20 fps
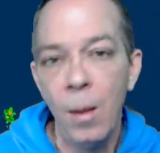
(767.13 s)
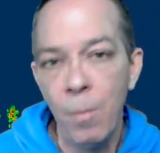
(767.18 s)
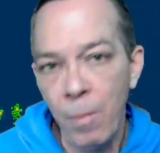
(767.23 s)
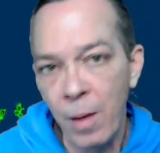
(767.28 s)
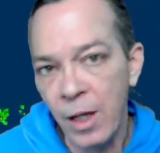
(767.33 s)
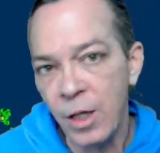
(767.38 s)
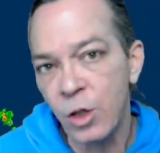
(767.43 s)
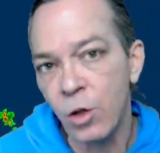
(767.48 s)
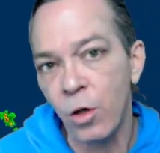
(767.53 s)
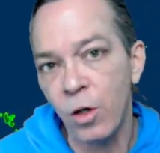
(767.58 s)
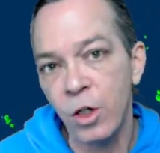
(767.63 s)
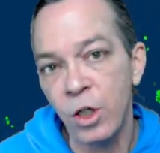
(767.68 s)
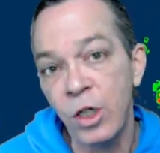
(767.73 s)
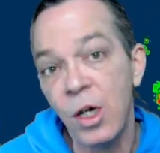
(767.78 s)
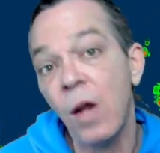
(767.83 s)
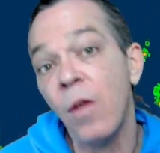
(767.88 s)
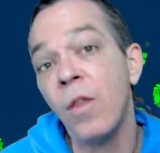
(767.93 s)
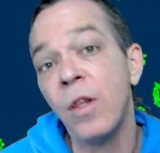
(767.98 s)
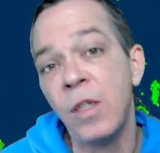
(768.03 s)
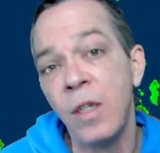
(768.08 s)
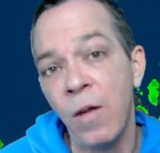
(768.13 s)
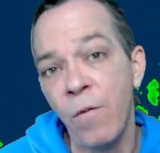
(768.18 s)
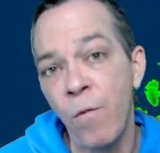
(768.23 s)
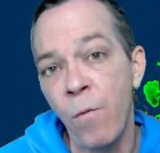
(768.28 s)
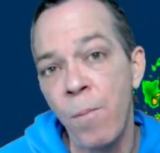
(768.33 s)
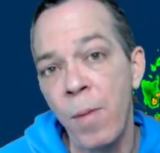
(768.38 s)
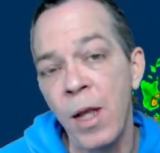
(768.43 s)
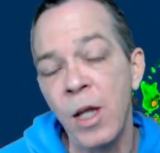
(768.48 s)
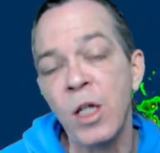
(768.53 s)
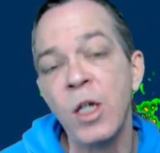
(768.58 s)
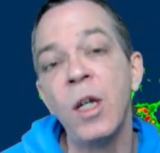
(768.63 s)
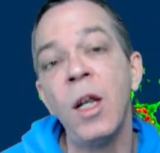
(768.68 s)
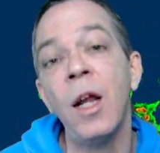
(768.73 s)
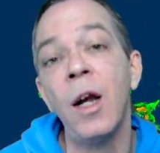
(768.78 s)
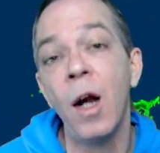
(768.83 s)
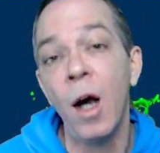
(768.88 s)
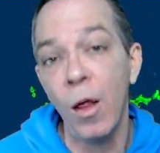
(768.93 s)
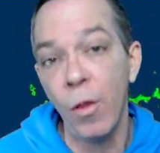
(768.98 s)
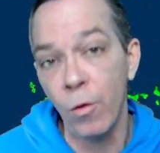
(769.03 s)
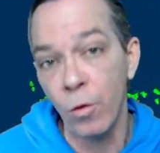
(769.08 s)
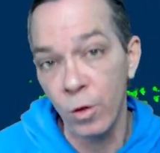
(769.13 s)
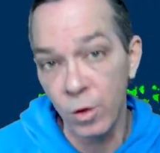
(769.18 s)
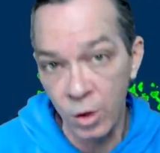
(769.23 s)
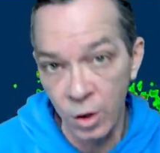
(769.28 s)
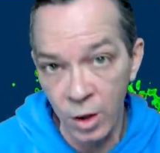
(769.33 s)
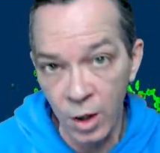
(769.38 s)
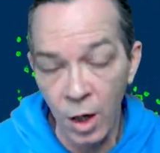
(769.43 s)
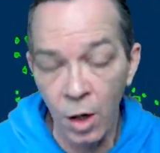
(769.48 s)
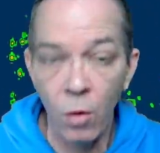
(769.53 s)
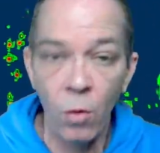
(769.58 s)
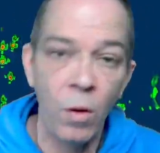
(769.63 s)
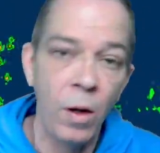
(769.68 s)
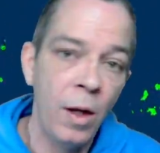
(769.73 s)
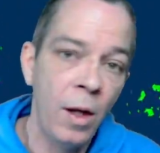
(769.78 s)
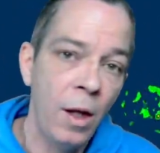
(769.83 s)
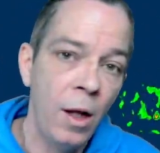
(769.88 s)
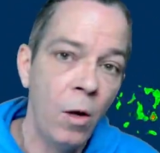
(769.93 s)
Make sure you share this information. Let others know